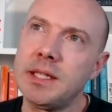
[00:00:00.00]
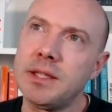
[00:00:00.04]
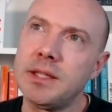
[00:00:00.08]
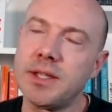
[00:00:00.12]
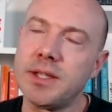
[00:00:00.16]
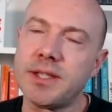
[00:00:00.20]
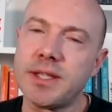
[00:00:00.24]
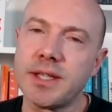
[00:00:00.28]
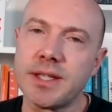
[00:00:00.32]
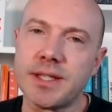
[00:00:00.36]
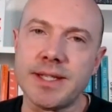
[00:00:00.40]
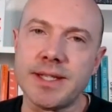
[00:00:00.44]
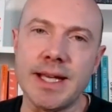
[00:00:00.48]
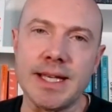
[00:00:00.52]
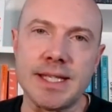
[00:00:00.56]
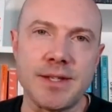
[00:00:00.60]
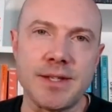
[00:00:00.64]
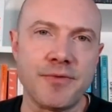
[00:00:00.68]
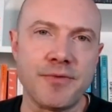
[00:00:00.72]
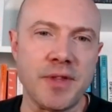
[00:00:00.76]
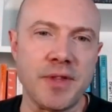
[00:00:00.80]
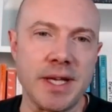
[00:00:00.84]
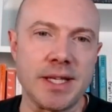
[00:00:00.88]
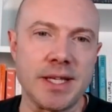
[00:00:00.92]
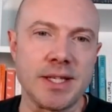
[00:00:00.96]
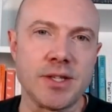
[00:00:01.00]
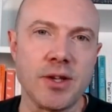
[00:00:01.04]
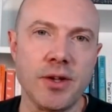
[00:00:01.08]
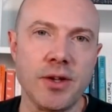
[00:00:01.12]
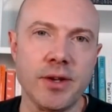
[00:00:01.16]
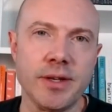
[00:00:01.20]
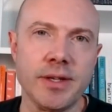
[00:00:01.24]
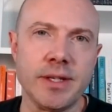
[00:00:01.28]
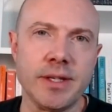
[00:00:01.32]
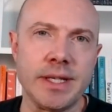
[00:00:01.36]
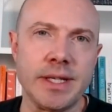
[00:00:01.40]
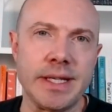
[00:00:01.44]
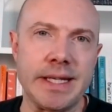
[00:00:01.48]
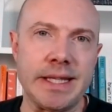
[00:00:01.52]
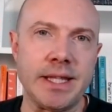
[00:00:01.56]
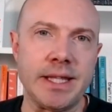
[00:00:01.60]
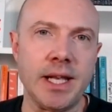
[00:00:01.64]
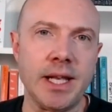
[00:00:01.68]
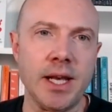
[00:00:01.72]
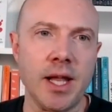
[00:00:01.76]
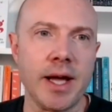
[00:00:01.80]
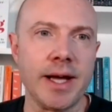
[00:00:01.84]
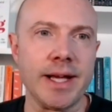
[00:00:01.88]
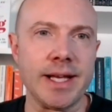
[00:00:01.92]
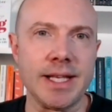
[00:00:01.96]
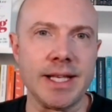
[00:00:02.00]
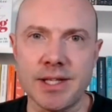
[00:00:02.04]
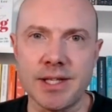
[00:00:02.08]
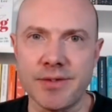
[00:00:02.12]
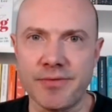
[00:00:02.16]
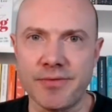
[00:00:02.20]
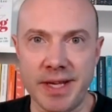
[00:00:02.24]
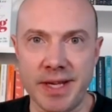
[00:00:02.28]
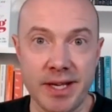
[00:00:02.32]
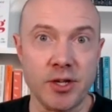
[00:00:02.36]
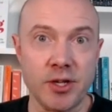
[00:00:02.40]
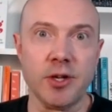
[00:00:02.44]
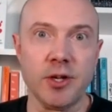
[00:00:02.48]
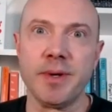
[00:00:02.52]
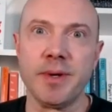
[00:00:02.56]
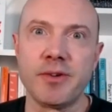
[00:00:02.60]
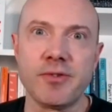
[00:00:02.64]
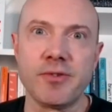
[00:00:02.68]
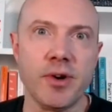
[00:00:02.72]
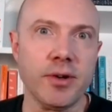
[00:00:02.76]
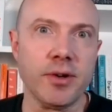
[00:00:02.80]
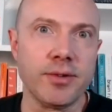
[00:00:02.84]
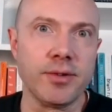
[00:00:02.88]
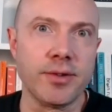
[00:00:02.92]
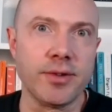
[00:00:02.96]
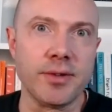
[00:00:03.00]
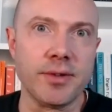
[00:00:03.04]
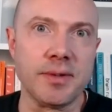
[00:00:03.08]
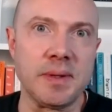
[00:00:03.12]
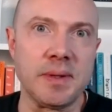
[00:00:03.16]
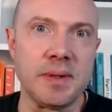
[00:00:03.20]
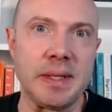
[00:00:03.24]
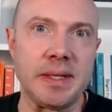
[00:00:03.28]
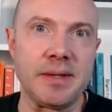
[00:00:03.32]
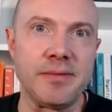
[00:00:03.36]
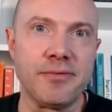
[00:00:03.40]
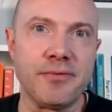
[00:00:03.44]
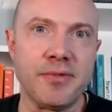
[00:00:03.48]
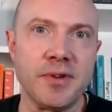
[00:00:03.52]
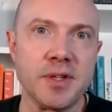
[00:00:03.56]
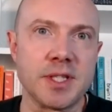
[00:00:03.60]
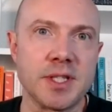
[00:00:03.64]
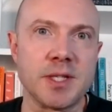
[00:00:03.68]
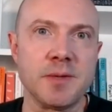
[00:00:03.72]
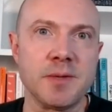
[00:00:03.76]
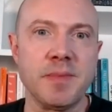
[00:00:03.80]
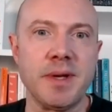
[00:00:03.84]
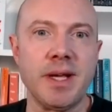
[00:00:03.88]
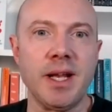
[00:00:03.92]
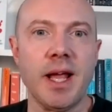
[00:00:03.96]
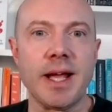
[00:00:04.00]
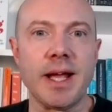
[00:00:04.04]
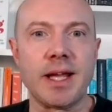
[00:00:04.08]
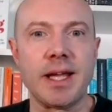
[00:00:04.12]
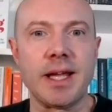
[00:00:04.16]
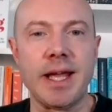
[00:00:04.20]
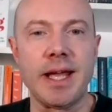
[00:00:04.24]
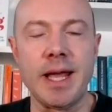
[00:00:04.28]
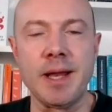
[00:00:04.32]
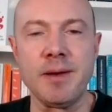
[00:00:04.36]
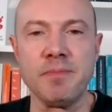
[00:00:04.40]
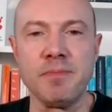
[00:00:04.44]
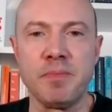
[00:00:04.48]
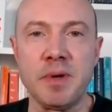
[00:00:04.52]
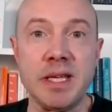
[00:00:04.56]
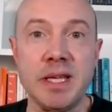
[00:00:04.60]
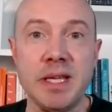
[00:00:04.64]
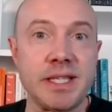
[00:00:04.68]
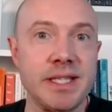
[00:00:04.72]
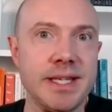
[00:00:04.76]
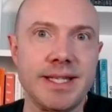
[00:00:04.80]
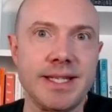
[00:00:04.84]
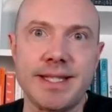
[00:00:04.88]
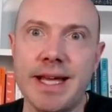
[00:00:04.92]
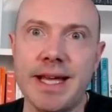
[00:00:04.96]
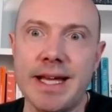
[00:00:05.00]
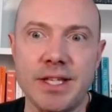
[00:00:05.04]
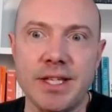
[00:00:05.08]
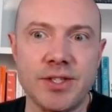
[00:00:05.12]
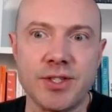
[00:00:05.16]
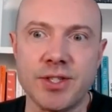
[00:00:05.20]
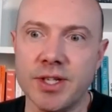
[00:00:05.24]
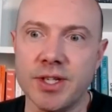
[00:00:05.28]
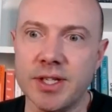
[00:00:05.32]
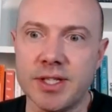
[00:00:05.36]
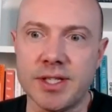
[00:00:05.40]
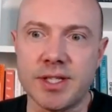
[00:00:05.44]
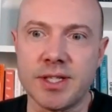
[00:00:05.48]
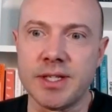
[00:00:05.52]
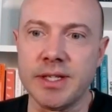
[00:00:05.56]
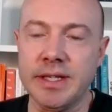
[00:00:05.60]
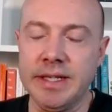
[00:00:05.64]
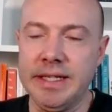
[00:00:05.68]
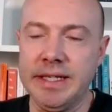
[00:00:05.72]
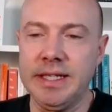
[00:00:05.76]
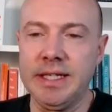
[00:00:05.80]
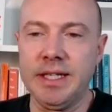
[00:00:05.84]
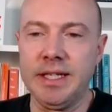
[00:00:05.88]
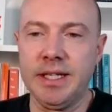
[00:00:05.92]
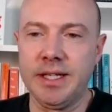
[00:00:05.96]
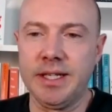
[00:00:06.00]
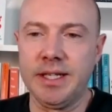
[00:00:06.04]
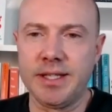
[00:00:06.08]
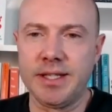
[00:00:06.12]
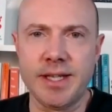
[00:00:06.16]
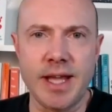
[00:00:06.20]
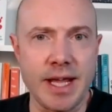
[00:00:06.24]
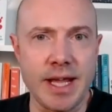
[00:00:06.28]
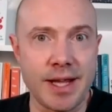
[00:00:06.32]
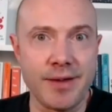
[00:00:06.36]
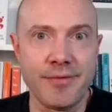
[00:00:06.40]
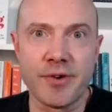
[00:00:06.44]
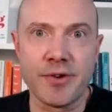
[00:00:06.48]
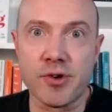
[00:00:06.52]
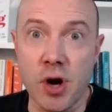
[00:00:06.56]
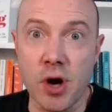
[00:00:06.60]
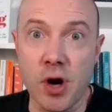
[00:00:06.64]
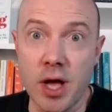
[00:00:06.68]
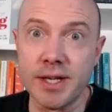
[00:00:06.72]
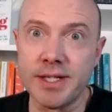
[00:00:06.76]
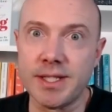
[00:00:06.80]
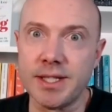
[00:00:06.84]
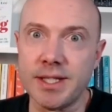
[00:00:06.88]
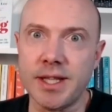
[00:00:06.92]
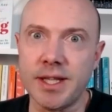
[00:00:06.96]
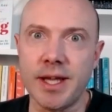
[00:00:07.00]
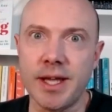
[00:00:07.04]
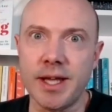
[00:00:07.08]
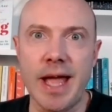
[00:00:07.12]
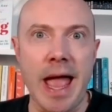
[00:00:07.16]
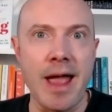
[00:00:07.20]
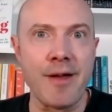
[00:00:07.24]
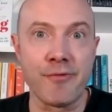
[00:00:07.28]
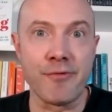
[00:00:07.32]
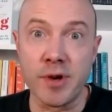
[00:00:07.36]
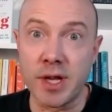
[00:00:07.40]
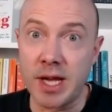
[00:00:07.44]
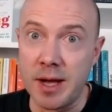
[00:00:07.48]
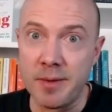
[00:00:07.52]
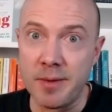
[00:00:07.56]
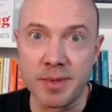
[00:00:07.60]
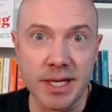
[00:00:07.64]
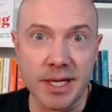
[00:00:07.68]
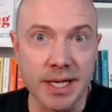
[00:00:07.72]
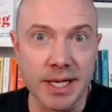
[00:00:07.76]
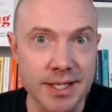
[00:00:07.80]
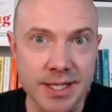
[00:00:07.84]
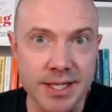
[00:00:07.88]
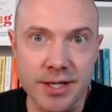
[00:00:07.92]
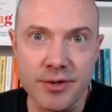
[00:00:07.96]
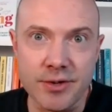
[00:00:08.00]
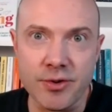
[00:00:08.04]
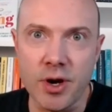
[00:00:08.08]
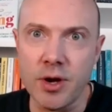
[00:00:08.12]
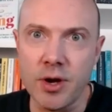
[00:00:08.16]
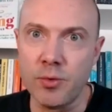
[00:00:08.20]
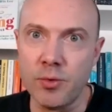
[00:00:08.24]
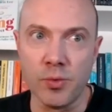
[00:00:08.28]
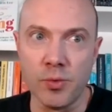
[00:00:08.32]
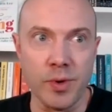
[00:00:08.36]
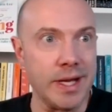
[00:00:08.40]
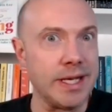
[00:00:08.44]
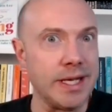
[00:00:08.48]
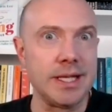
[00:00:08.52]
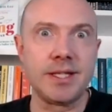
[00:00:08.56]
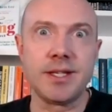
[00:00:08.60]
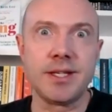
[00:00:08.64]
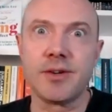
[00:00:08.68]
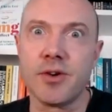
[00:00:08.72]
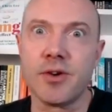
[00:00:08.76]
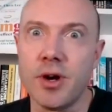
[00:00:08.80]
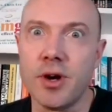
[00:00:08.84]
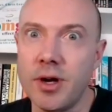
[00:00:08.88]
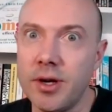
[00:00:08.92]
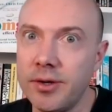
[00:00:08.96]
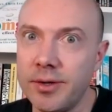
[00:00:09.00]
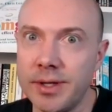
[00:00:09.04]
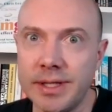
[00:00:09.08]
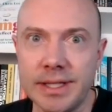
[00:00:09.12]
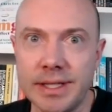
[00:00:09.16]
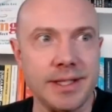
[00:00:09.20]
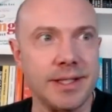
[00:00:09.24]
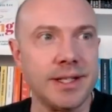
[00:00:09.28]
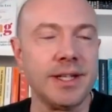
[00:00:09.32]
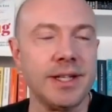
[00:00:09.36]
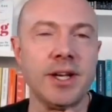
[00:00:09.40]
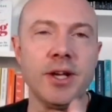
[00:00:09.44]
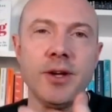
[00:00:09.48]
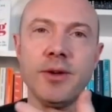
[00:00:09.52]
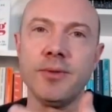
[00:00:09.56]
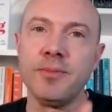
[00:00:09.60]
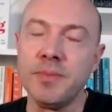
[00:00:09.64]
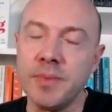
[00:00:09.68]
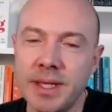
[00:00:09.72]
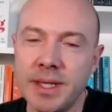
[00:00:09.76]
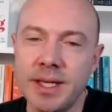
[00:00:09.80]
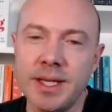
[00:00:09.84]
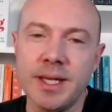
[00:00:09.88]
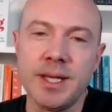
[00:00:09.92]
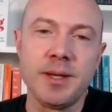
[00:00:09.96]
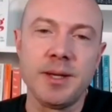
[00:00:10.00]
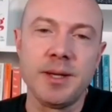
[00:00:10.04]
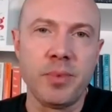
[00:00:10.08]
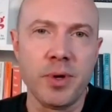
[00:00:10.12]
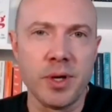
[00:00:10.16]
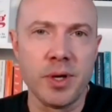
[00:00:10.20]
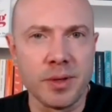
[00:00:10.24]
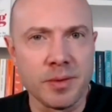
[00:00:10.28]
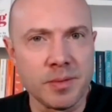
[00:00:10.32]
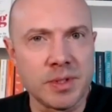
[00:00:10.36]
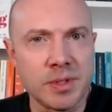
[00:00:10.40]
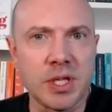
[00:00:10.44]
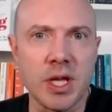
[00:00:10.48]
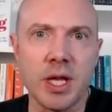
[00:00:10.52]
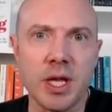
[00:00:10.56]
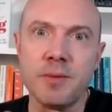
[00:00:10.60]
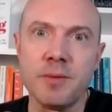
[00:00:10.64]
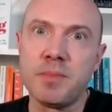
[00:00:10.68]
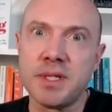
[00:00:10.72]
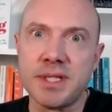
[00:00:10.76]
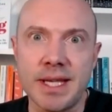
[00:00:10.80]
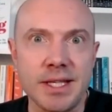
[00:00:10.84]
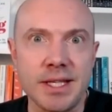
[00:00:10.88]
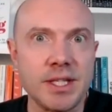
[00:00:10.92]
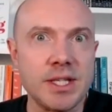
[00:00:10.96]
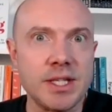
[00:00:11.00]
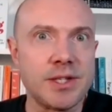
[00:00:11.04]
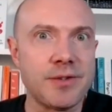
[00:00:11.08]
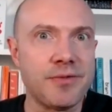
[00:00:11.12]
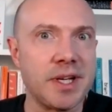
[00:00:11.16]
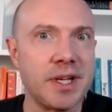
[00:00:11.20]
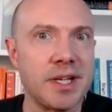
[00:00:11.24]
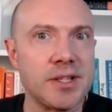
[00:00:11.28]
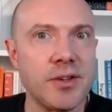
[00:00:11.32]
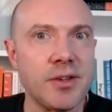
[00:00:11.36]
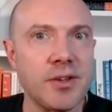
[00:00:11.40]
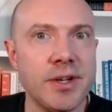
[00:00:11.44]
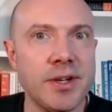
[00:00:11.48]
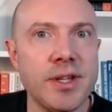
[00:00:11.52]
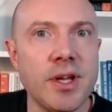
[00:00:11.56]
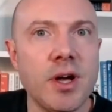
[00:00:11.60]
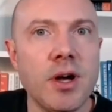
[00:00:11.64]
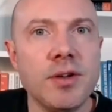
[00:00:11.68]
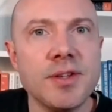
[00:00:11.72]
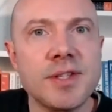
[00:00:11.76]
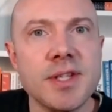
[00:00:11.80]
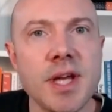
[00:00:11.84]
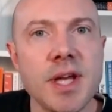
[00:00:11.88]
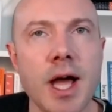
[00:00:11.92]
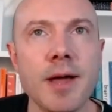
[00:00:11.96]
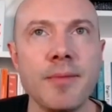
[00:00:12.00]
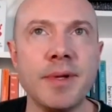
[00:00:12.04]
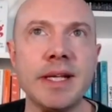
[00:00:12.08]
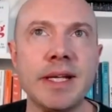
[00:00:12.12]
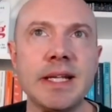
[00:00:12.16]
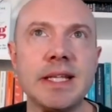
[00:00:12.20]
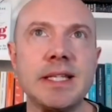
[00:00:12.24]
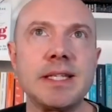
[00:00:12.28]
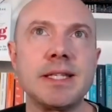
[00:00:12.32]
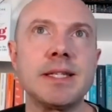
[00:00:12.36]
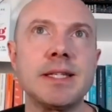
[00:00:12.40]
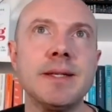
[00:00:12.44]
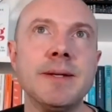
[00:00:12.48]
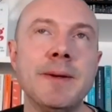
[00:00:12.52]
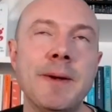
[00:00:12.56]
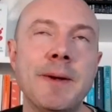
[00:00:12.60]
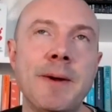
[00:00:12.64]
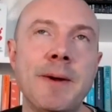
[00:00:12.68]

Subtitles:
the success of things on the lines of economic growth. It feels to me like in business, that's just taken for granted that every company needs to grow, we need to grow, and, you know, putting certain percentage figures on it the whole time. And it's,